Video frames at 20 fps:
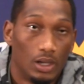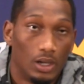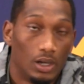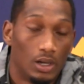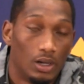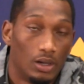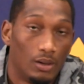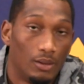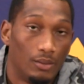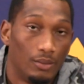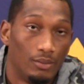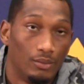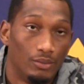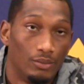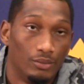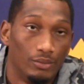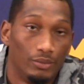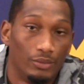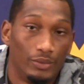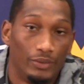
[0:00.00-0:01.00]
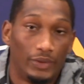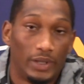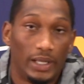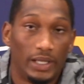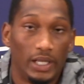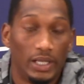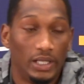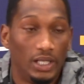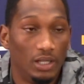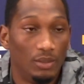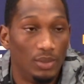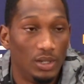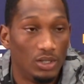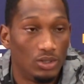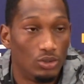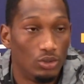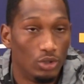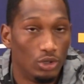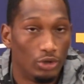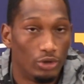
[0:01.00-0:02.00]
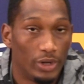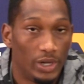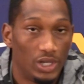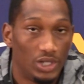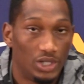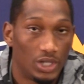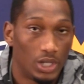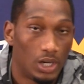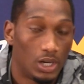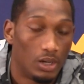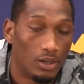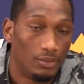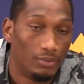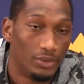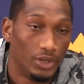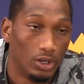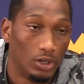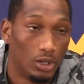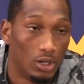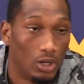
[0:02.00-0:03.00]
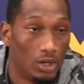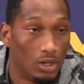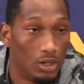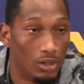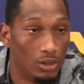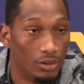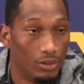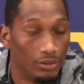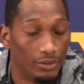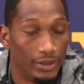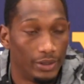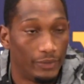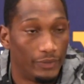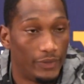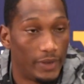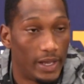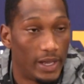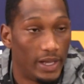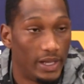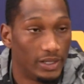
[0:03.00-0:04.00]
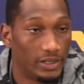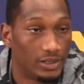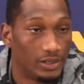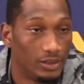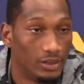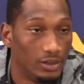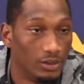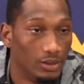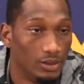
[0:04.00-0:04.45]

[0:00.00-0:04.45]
I feel like their DBs do a great job. They're long, they're fast.